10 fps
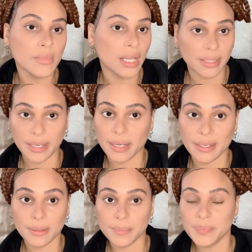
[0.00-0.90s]
like I
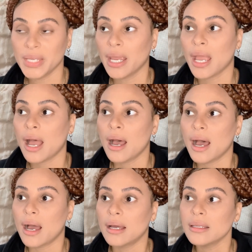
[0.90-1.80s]
am,
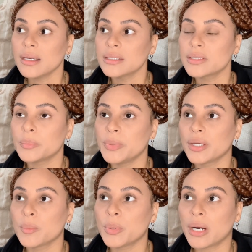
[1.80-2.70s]
I like to
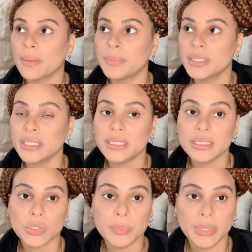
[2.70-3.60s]
pick properties
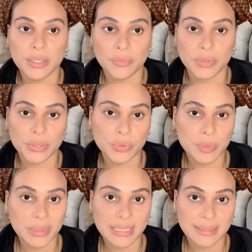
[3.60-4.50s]
or pick rental
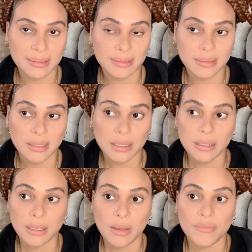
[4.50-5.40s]
spaces
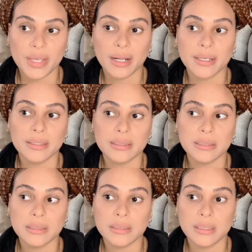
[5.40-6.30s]
that I can
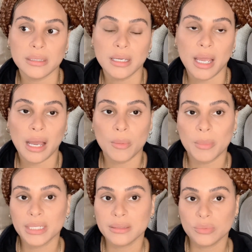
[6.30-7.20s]
see how
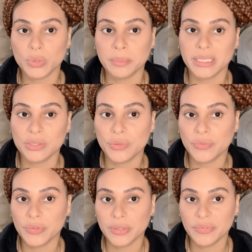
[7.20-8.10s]
would my
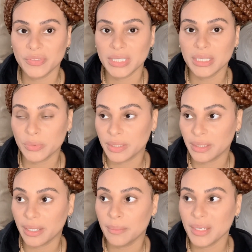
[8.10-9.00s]
sofa fit in with
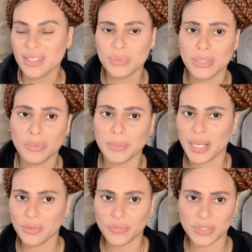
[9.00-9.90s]
that, because we don't want to buy
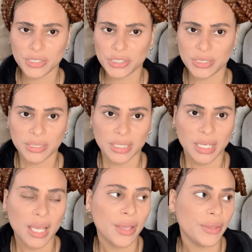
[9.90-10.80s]
new furniture,
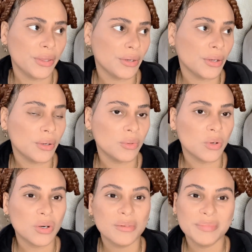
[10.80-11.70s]
you know.
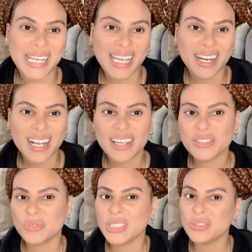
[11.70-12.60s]
Oh man, I have
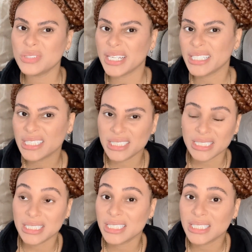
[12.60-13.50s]
to redo that kitchen
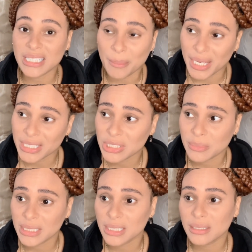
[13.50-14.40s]
because it's not matching my